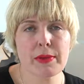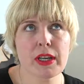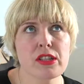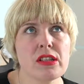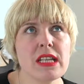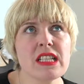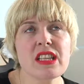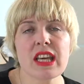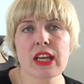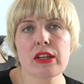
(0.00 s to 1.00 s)
because you need
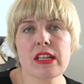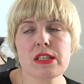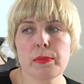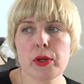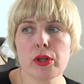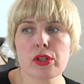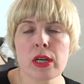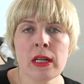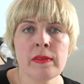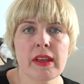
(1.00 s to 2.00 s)
to put,
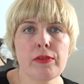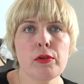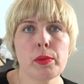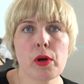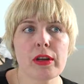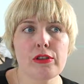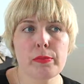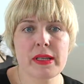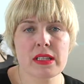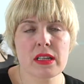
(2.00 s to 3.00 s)
if your blog is your
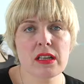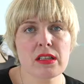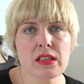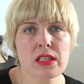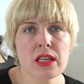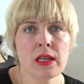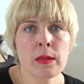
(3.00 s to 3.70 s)
business,